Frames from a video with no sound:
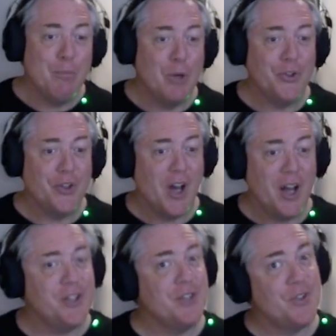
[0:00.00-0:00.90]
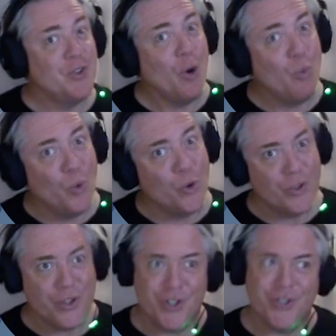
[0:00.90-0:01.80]
Melting ice, you've still got
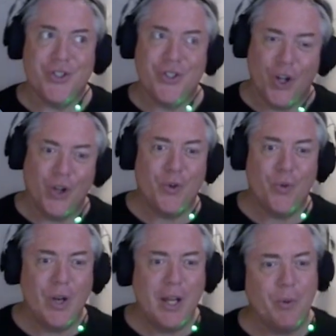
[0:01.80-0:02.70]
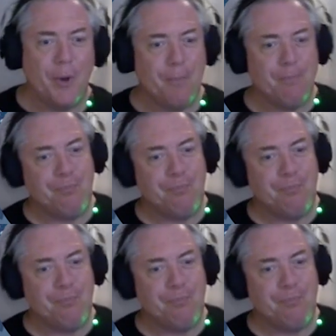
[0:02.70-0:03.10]
water. It's just a solid or a liquid.